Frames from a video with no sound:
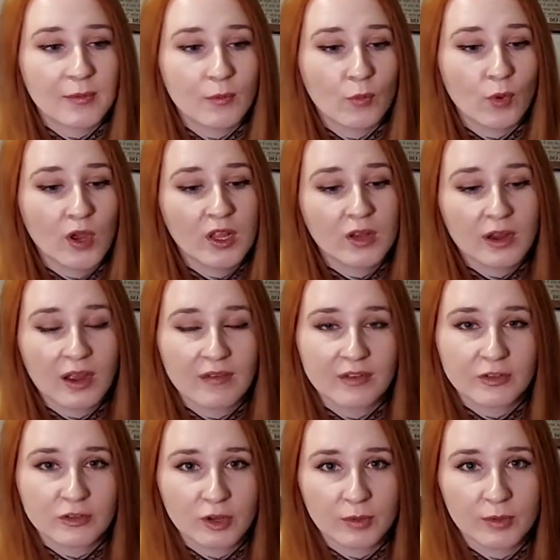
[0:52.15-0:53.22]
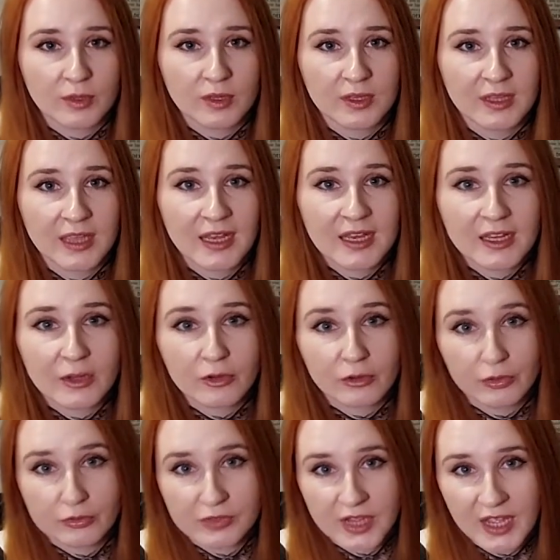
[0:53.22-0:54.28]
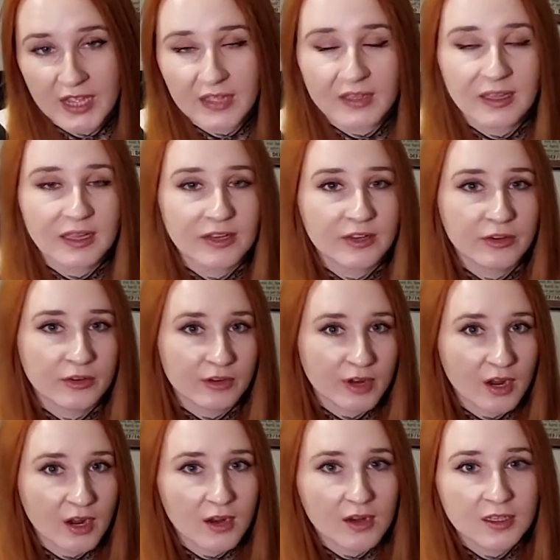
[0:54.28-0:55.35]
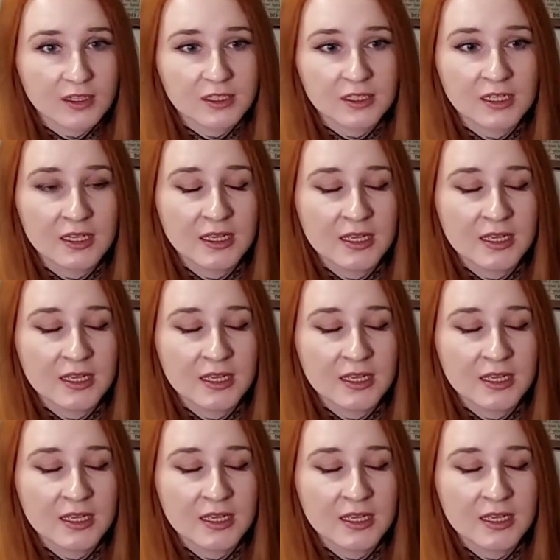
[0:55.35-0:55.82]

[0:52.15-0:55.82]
while you're having trouble getting your new deck, getting your cards,